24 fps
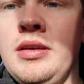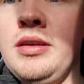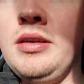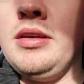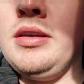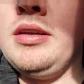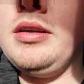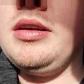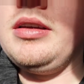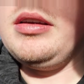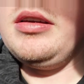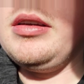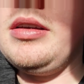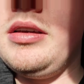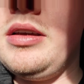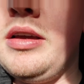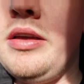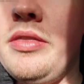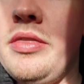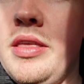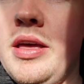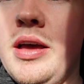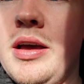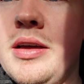can turn off.
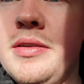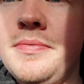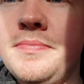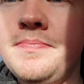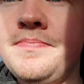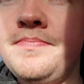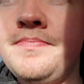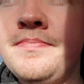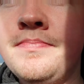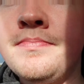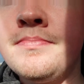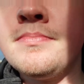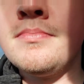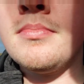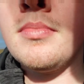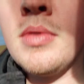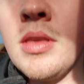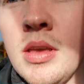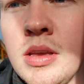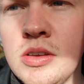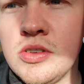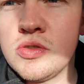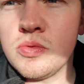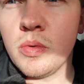And that
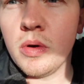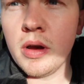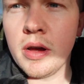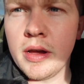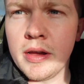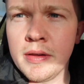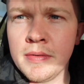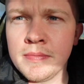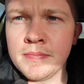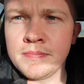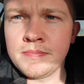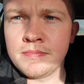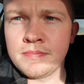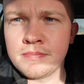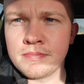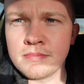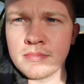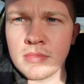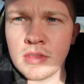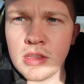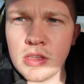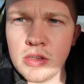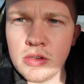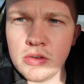is why
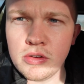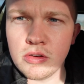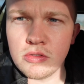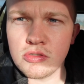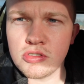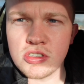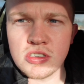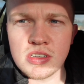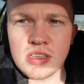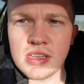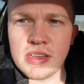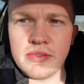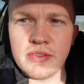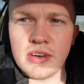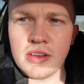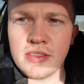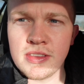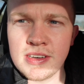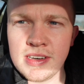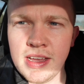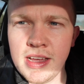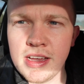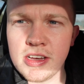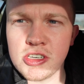you don't just leave it on the
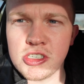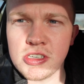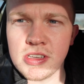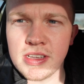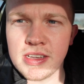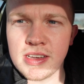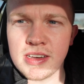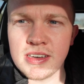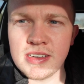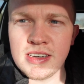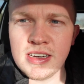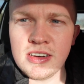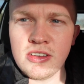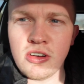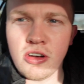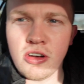dash like a ding